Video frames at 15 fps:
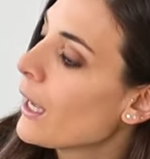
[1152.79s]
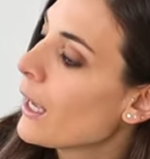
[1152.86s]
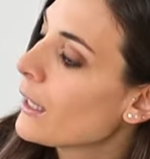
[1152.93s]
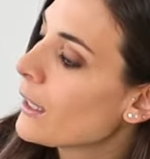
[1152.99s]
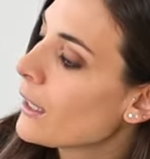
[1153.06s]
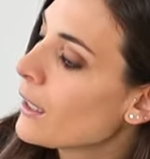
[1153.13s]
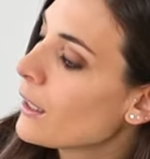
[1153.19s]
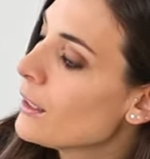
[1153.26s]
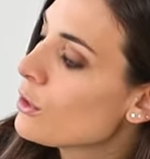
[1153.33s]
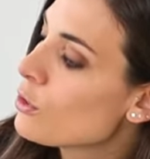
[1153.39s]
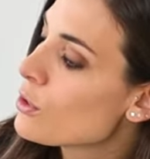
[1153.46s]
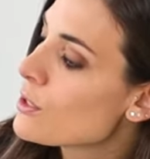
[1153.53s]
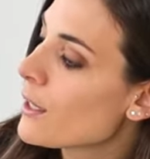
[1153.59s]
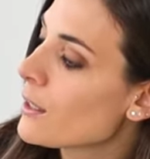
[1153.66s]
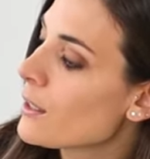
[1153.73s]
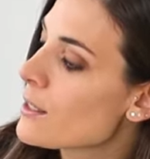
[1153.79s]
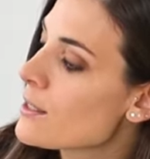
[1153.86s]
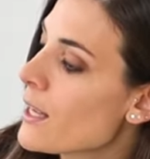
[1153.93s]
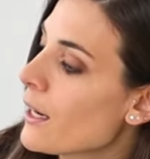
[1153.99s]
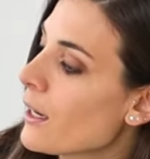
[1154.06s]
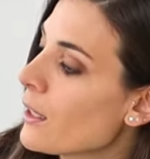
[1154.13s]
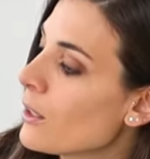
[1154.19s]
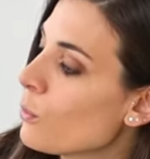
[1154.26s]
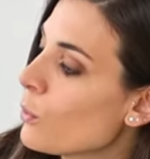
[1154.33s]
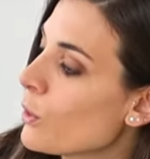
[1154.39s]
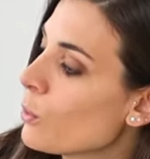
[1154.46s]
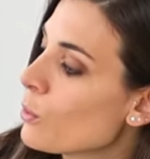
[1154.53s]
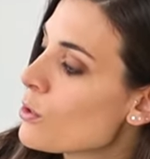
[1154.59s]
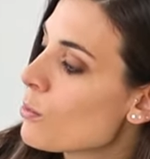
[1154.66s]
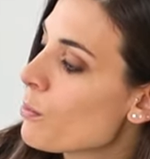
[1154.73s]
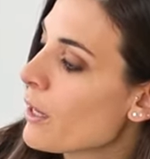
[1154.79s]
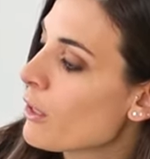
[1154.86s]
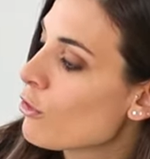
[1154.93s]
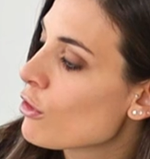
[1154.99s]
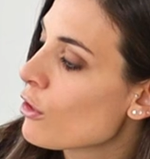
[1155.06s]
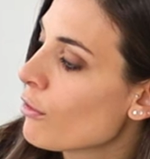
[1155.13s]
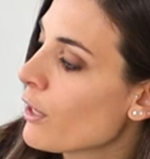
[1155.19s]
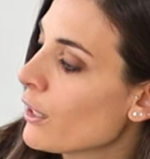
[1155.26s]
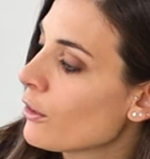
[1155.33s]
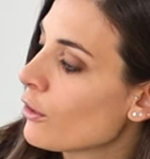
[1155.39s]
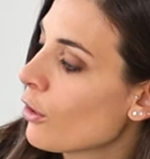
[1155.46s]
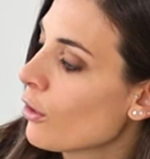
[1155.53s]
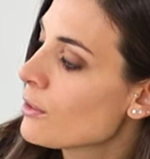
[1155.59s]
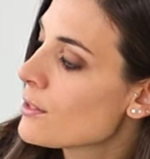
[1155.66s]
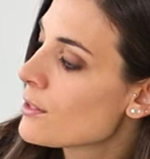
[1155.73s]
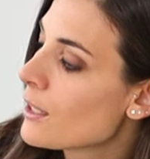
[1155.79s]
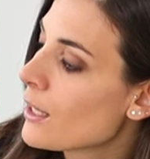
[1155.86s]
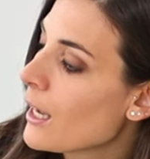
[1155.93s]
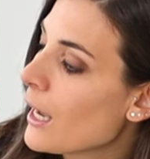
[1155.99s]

And then I need to turn the second wheel to match the red dot.